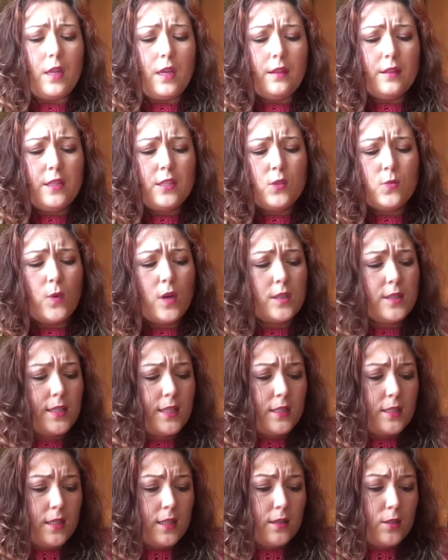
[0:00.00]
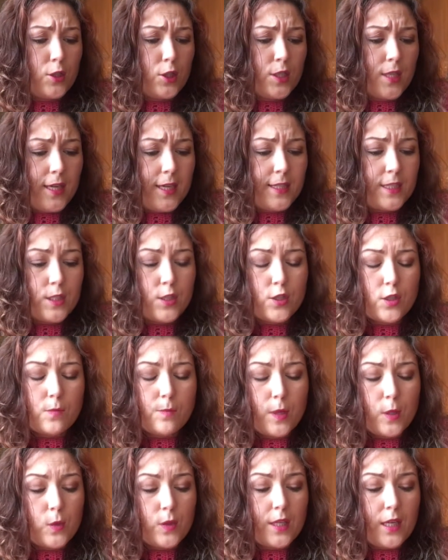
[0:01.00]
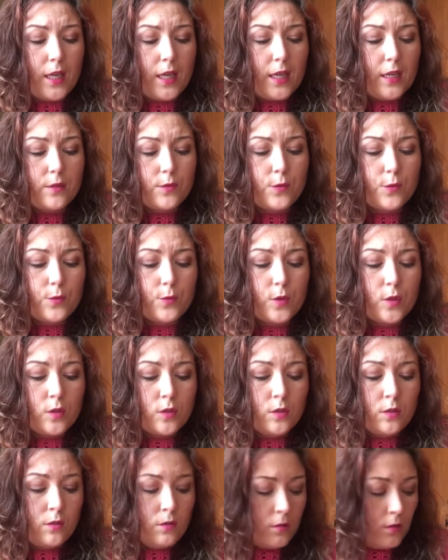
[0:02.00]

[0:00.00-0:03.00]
This one is in the shade Smoky Noir.